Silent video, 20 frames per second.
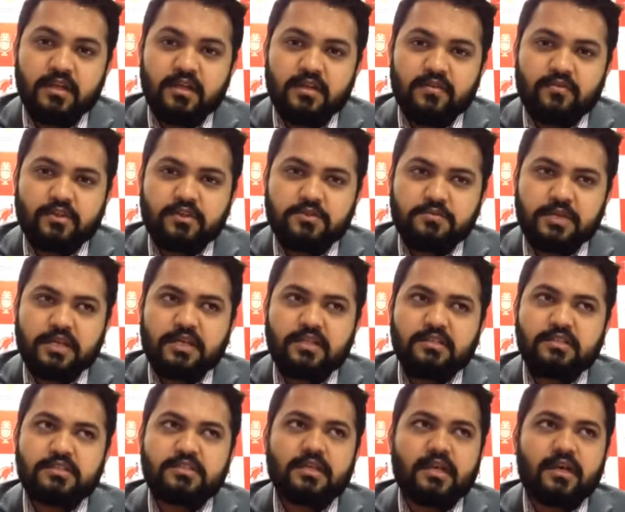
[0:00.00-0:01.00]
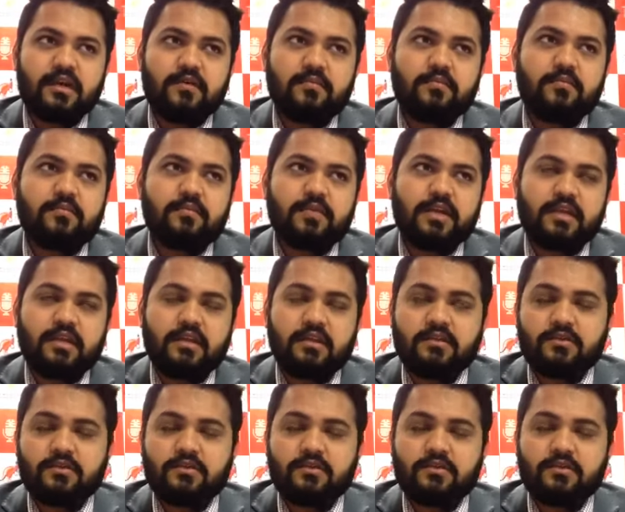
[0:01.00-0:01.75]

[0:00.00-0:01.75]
which means in